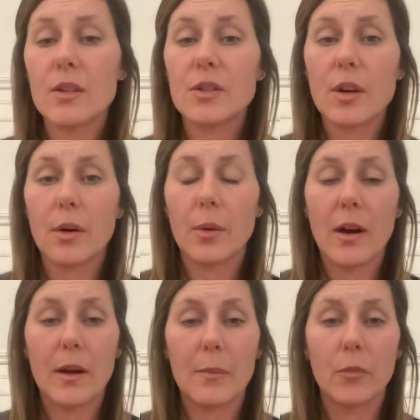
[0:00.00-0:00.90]
So
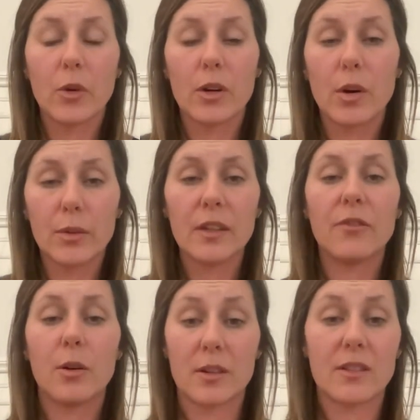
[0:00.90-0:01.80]
we're only
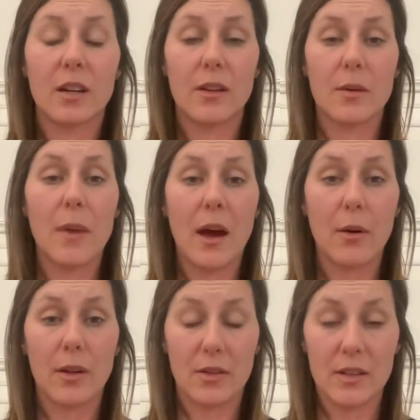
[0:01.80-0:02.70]
focusing on the
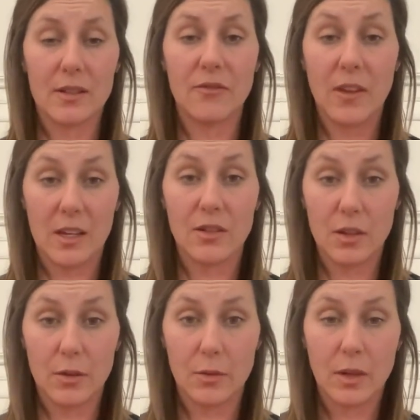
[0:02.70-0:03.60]
bowel on this phase
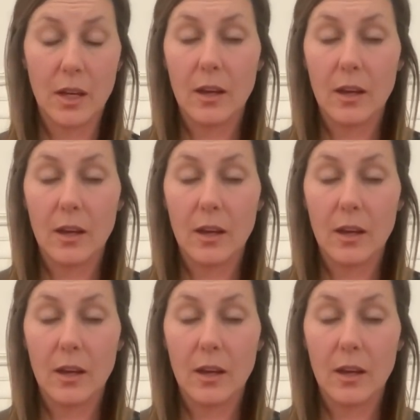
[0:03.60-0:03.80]
2.